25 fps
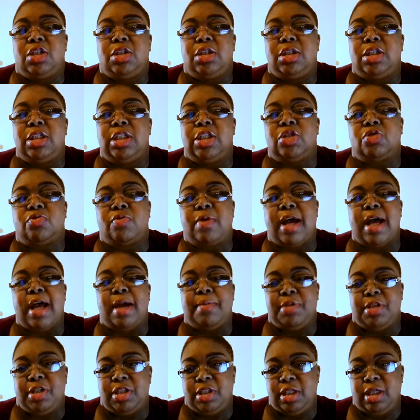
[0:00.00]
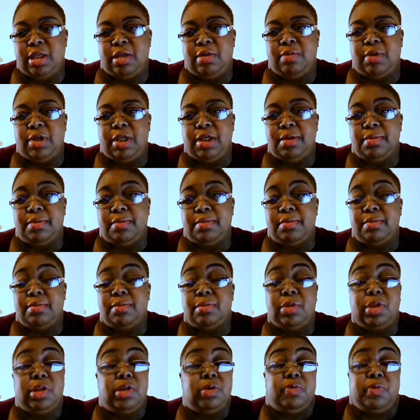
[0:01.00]
describe the scenery.
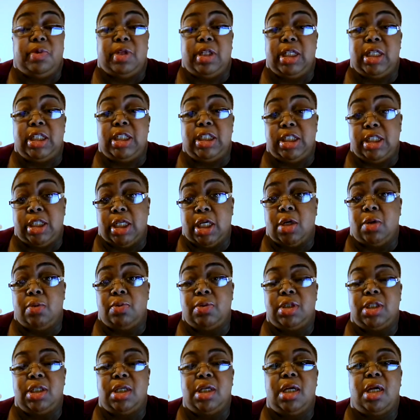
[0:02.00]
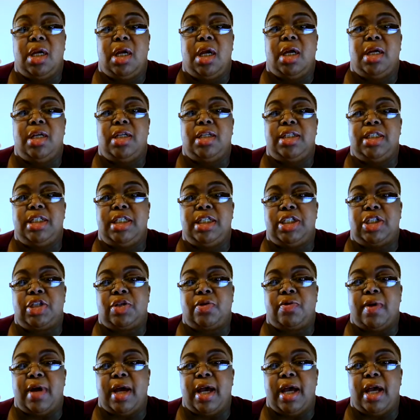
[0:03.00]
You really don't
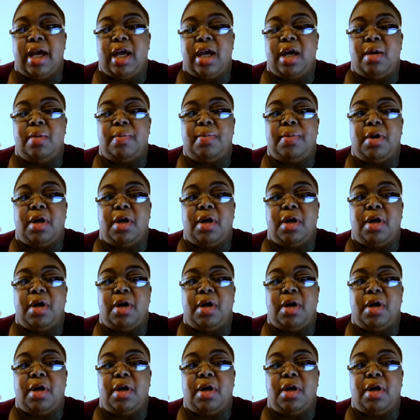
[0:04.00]
describe